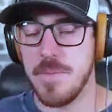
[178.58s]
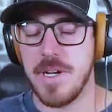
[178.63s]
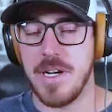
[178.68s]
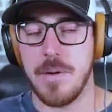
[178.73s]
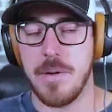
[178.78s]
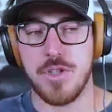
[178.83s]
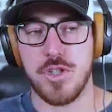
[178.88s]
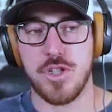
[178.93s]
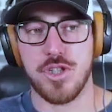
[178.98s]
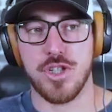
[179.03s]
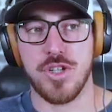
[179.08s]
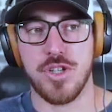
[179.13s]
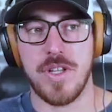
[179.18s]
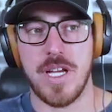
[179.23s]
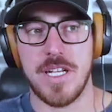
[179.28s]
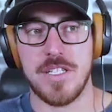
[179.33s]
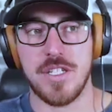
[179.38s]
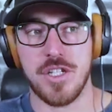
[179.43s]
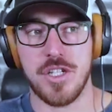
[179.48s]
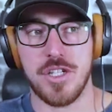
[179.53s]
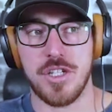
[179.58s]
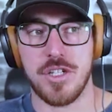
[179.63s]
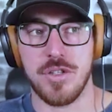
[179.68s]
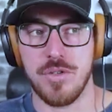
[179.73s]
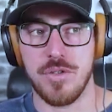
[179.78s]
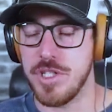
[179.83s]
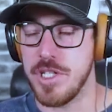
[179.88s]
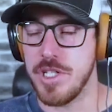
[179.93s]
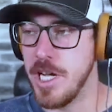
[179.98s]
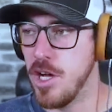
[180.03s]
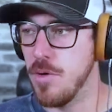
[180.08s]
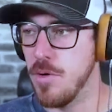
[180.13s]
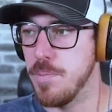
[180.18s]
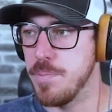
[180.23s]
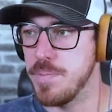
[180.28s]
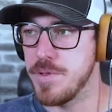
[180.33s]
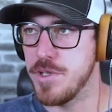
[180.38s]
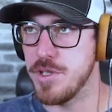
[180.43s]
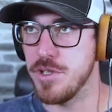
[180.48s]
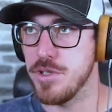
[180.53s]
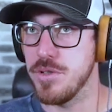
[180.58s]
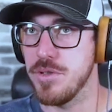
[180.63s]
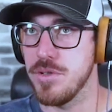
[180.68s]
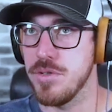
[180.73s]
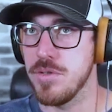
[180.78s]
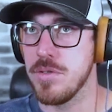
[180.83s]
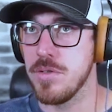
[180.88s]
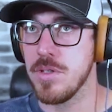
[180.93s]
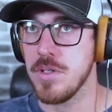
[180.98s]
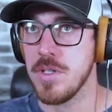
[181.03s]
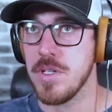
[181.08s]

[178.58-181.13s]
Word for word: and I'm sure that's a huge help to